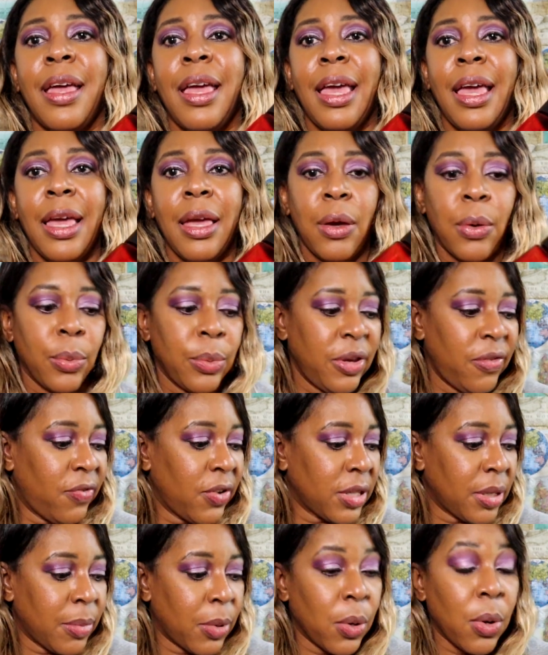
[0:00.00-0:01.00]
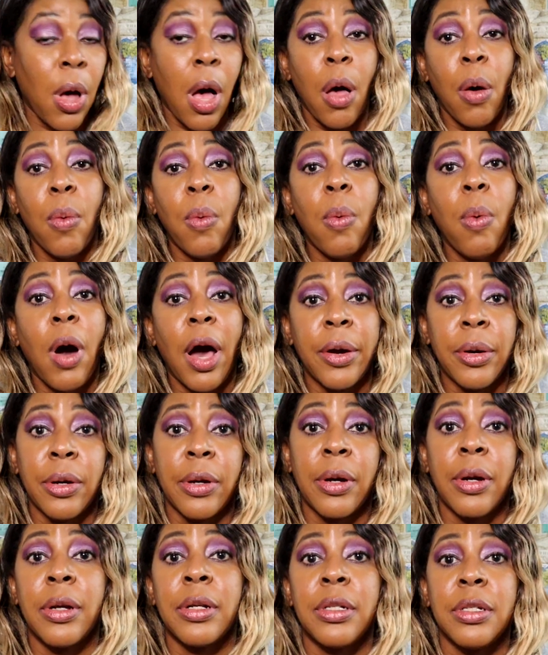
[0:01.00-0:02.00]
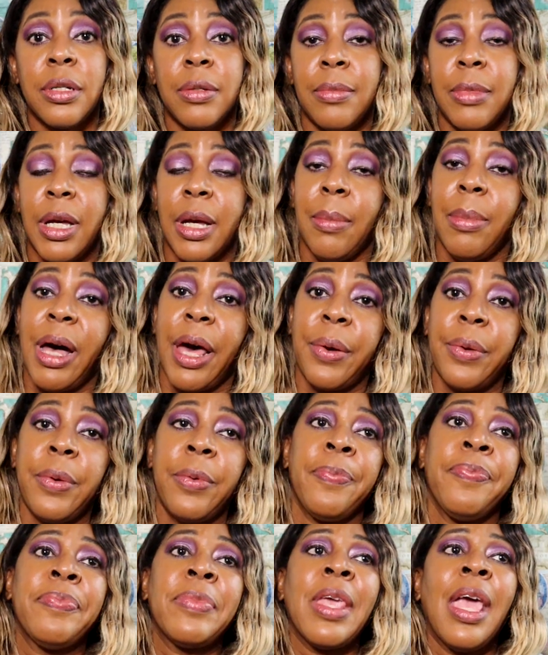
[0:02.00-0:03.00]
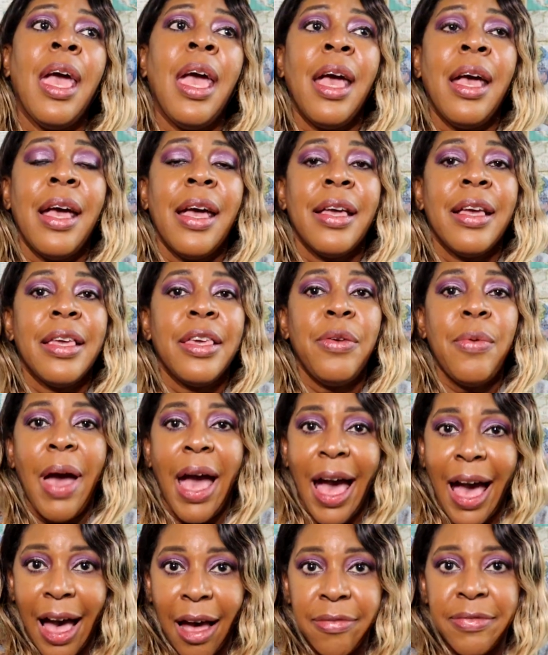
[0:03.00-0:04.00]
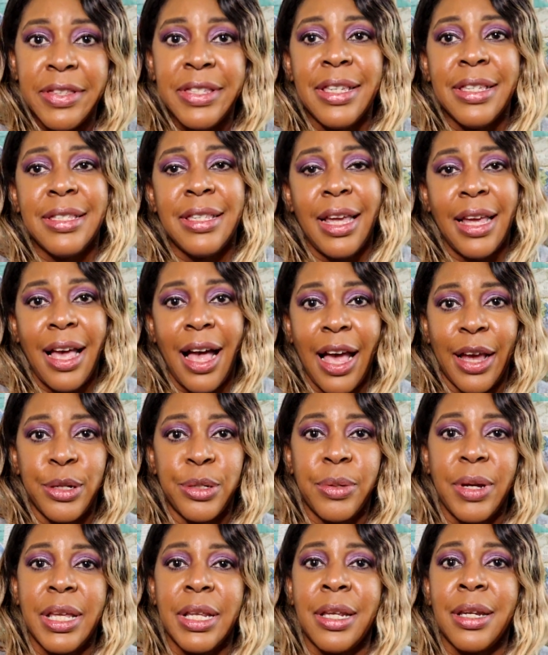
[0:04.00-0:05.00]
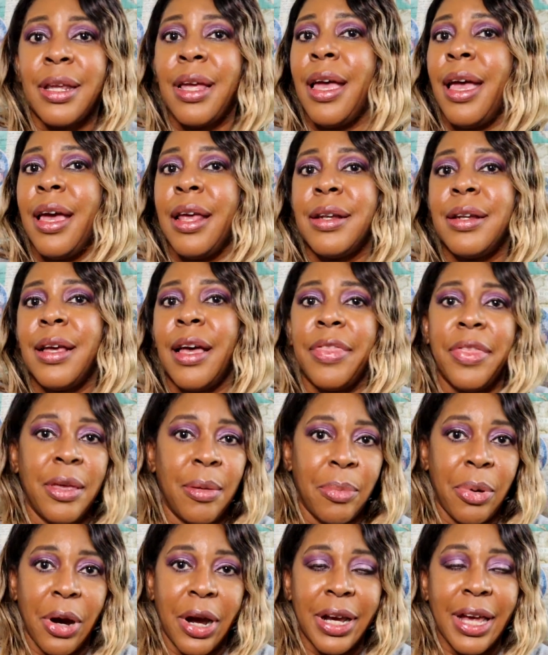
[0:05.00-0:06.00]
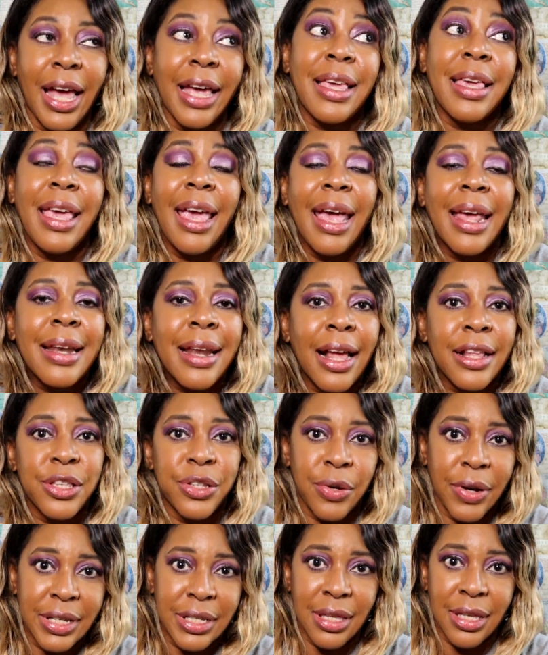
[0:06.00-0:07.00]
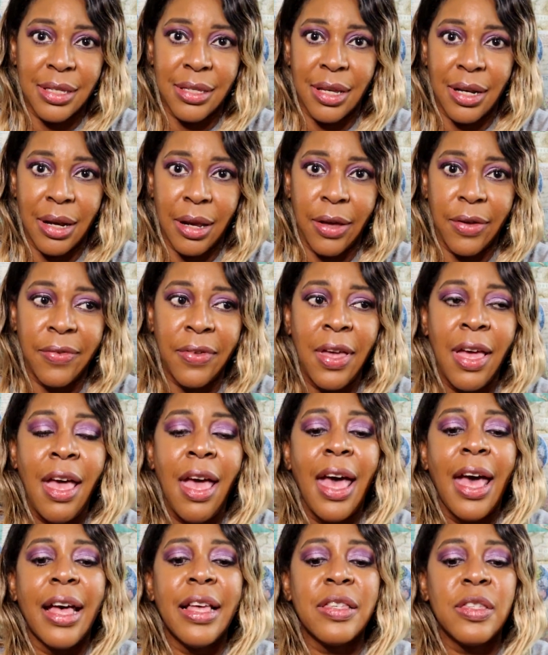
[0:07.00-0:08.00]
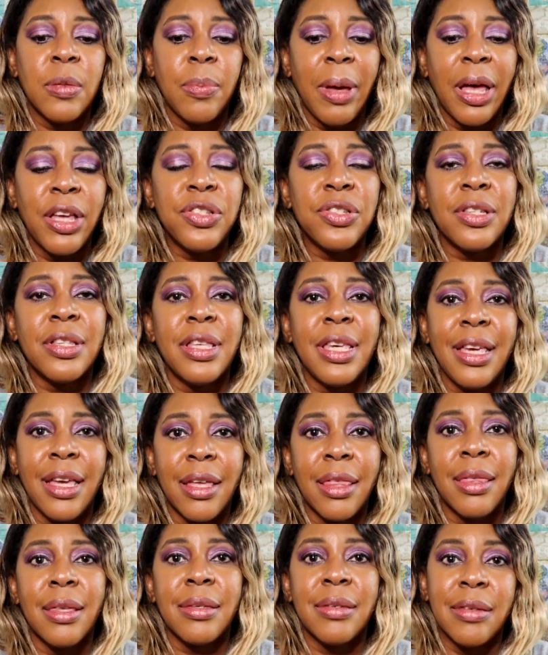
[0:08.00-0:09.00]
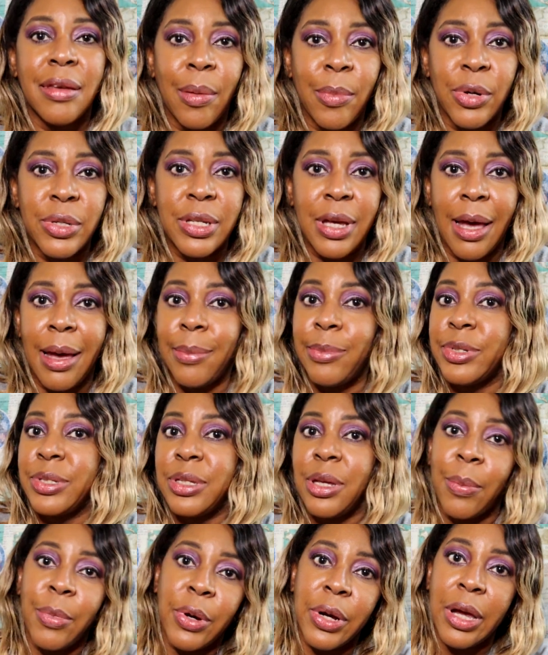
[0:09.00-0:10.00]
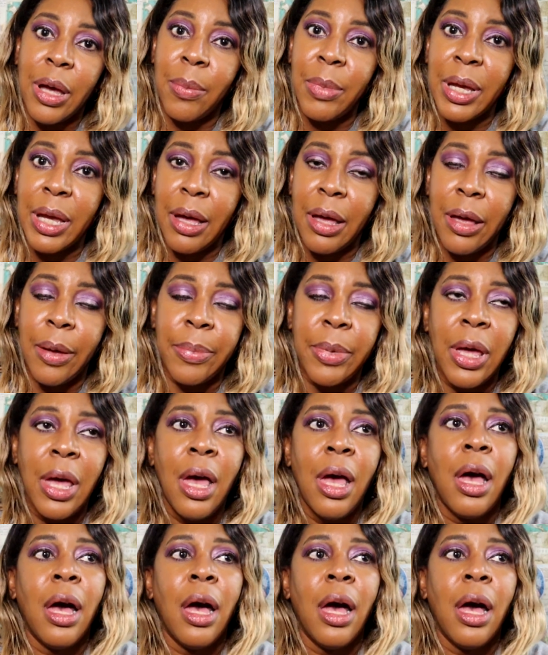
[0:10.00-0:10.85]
a refillable water bottle. You have to stay hydrated at a theme park. I cannot stress this enough, especially in the summertime. With summer coming up,